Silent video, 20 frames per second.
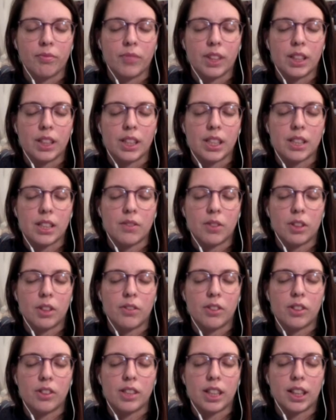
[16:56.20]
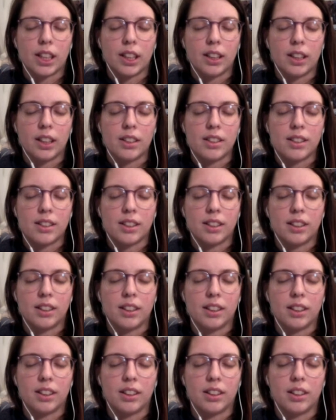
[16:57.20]
just for a few seconds, and
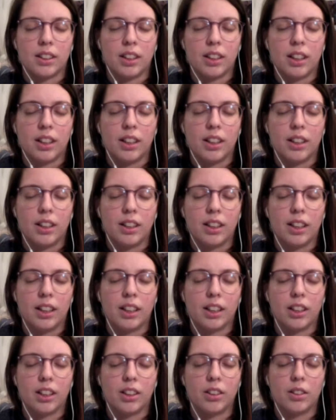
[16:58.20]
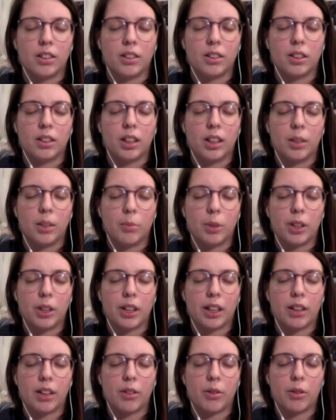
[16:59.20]
then let it go,
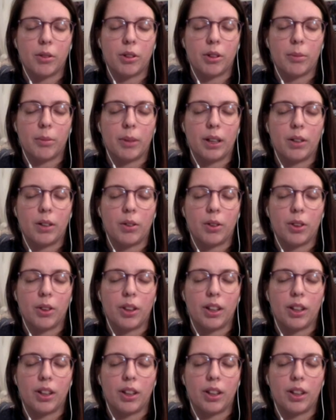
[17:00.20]
breathing out through your mouth.